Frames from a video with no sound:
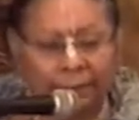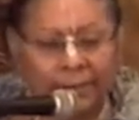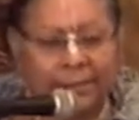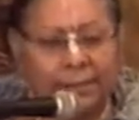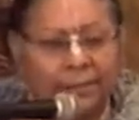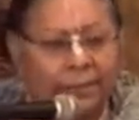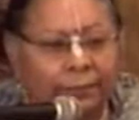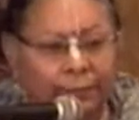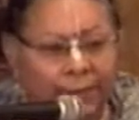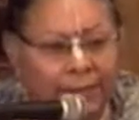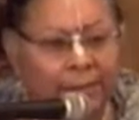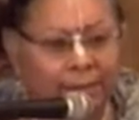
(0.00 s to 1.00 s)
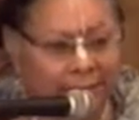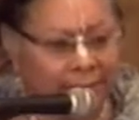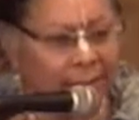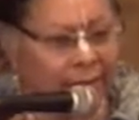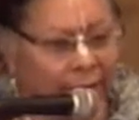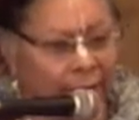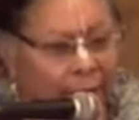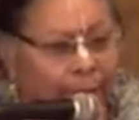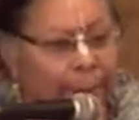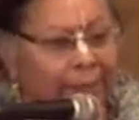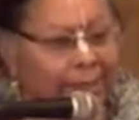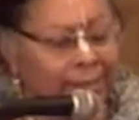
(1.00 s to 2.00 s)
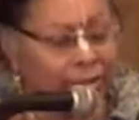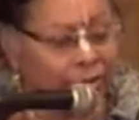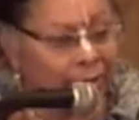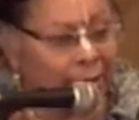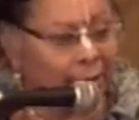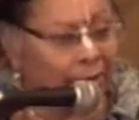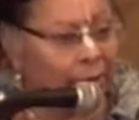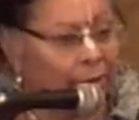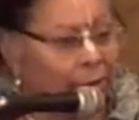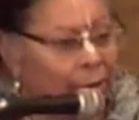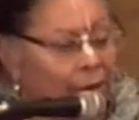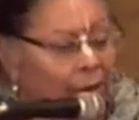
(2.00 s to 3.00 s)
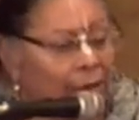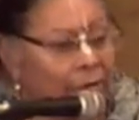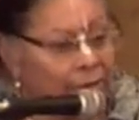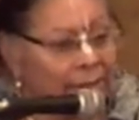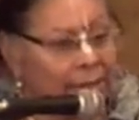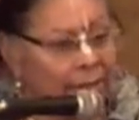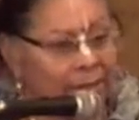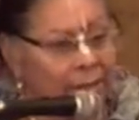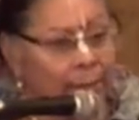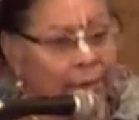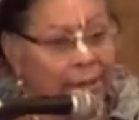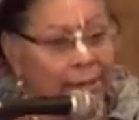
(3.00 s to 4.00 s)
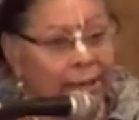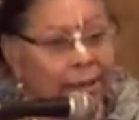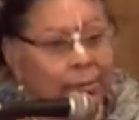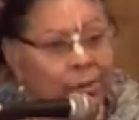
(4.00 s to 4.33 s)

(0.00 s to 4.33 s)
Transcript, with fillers: It's a difference in this anger. Please try to understand this point. I am